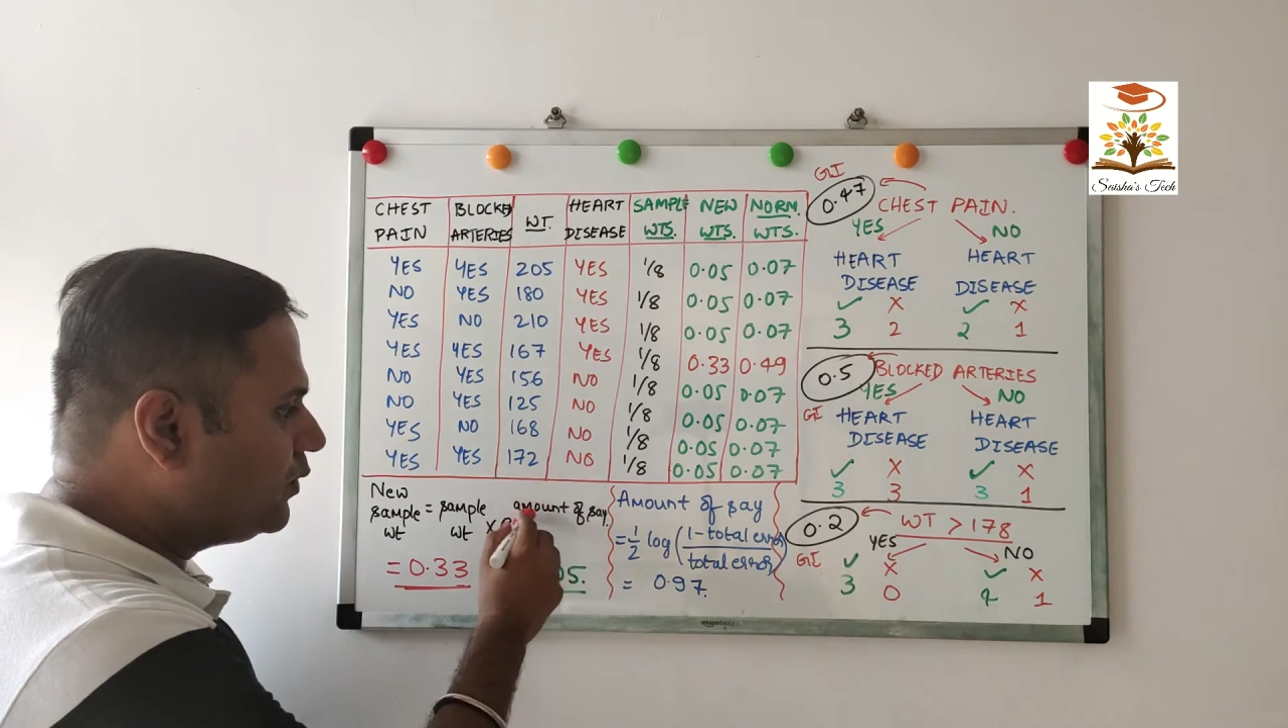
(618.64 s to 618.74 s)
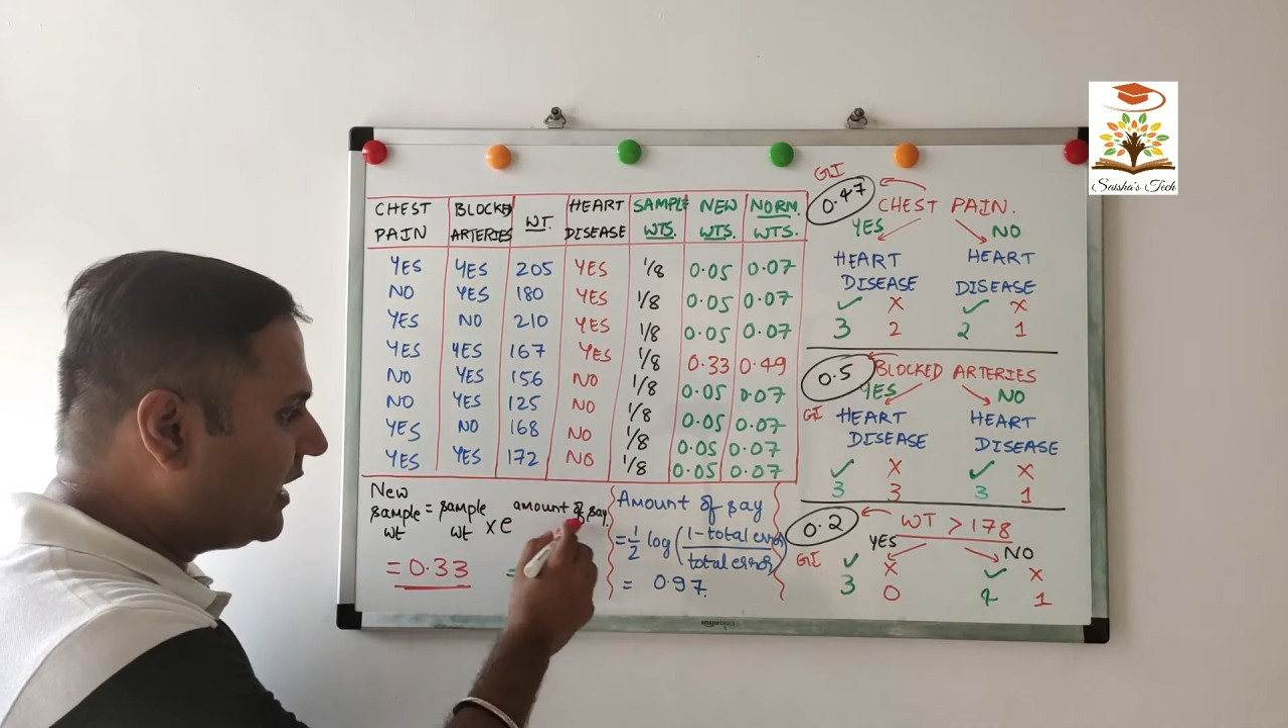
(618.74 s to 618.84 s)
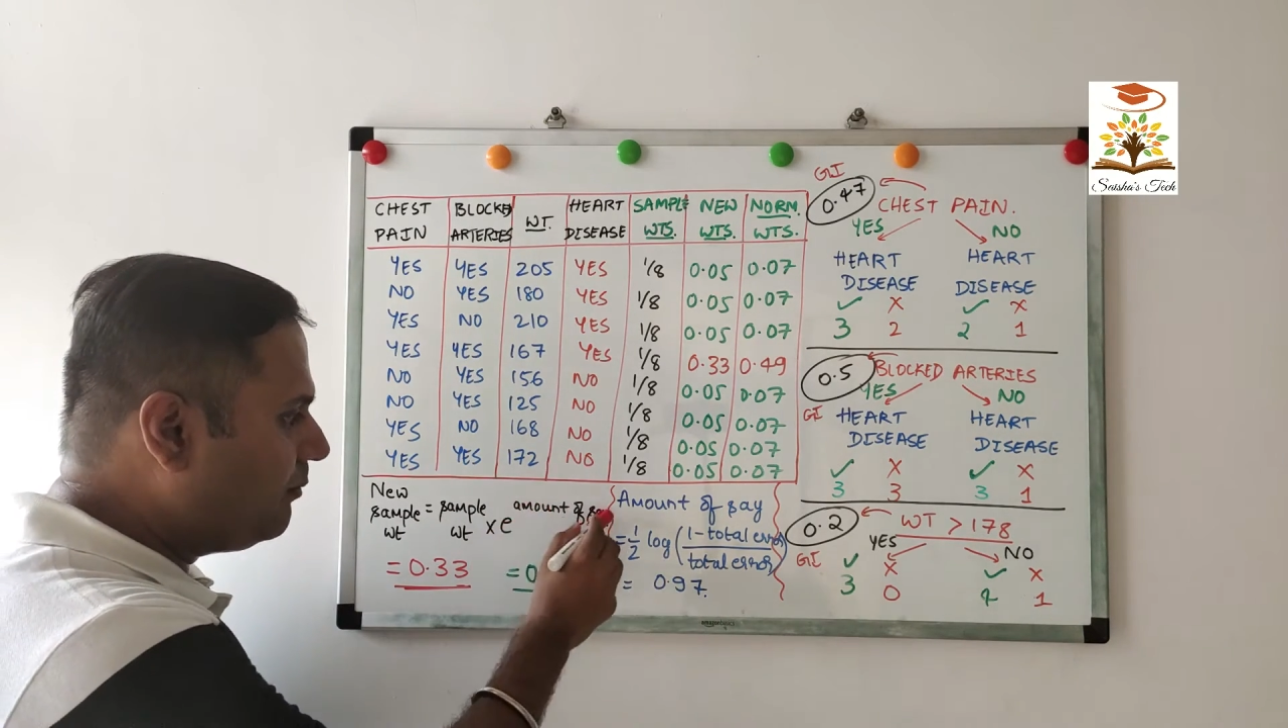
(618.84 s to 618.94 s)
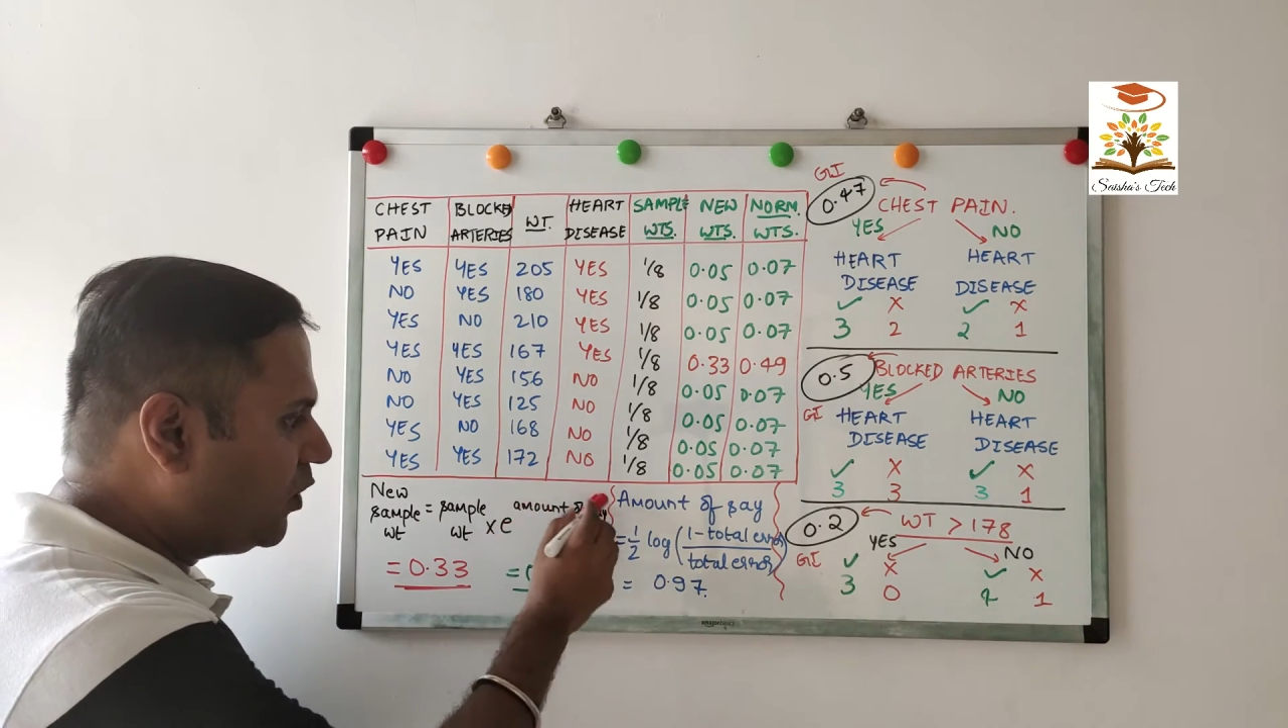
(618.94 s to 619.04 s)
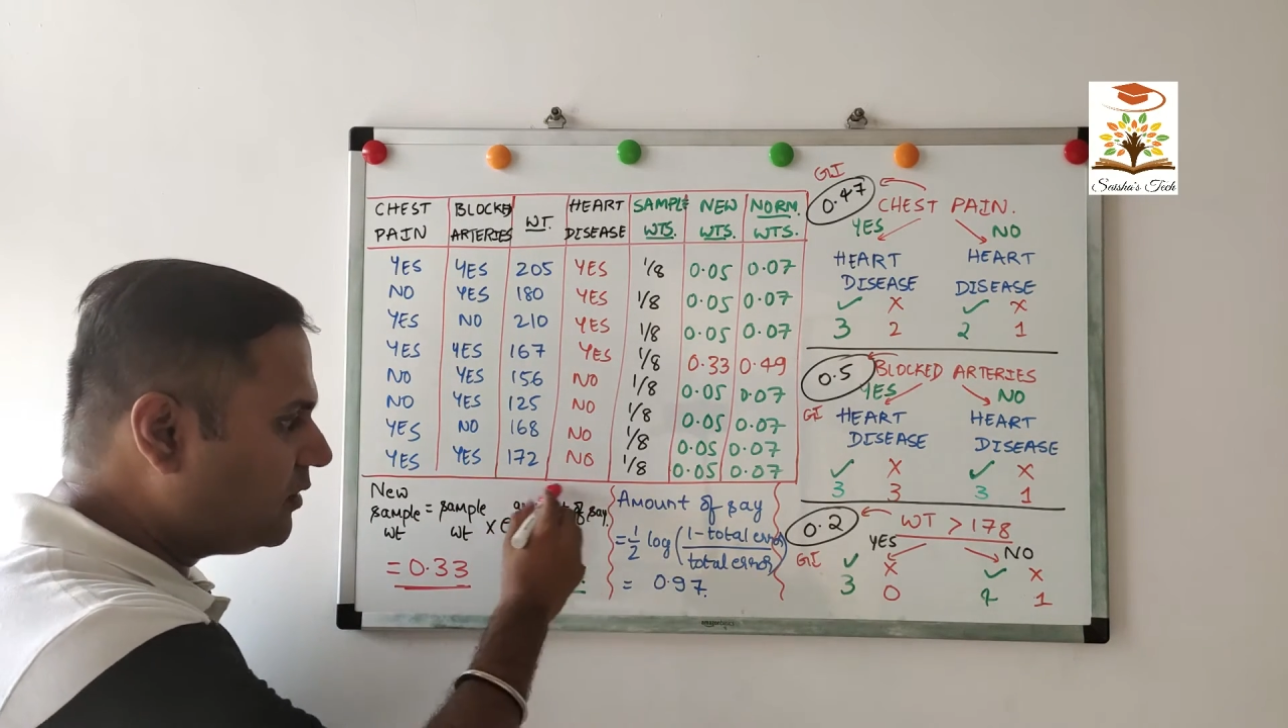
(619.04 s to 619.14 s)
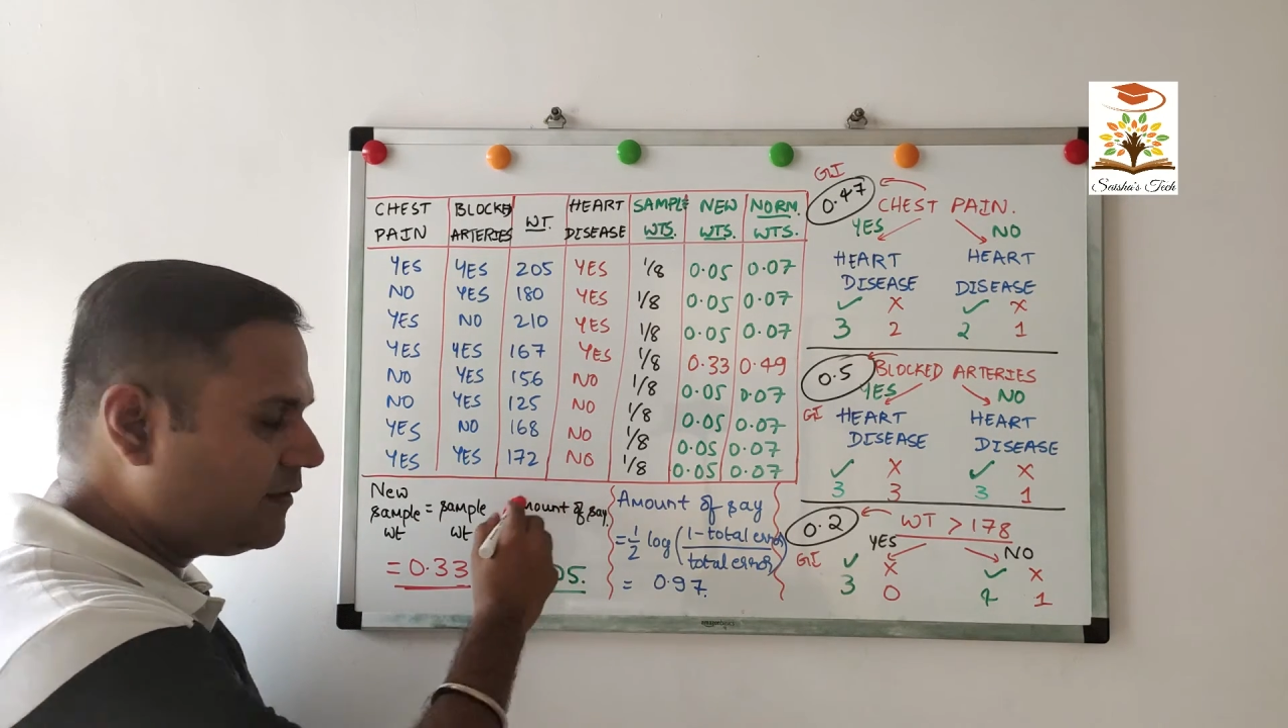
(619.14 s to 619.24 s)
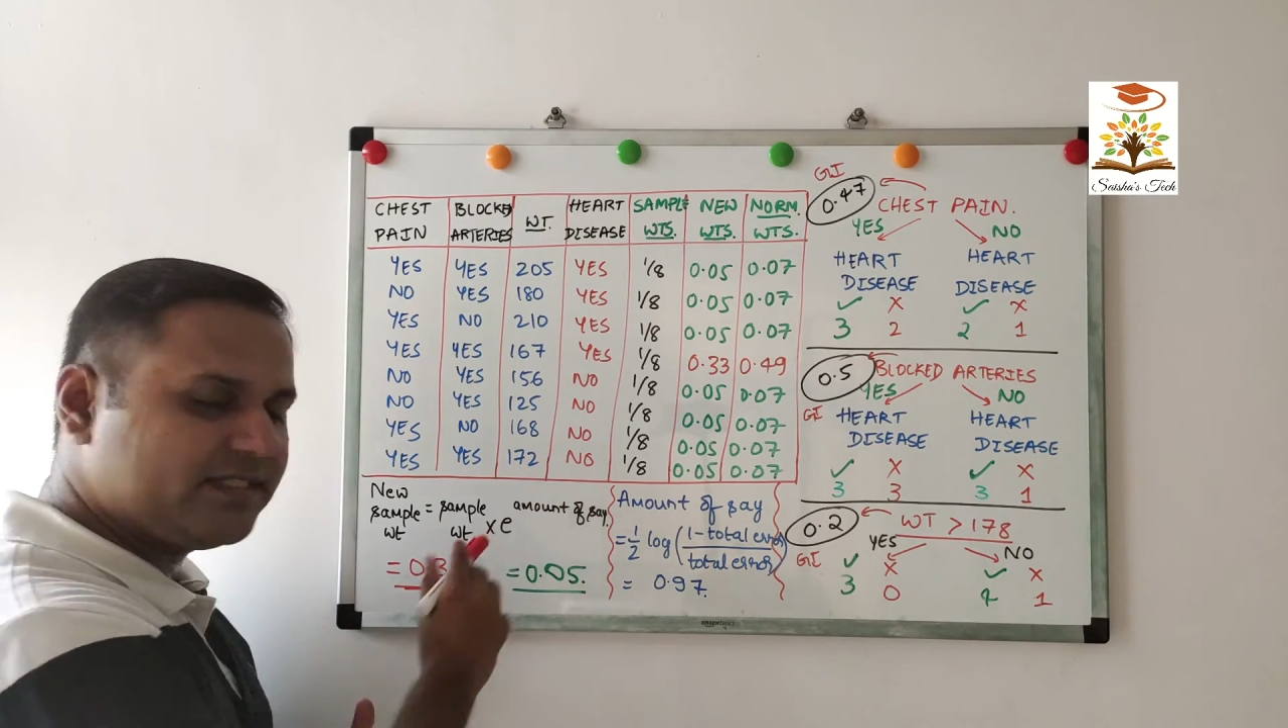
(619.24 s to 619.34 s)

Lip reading: to the amount of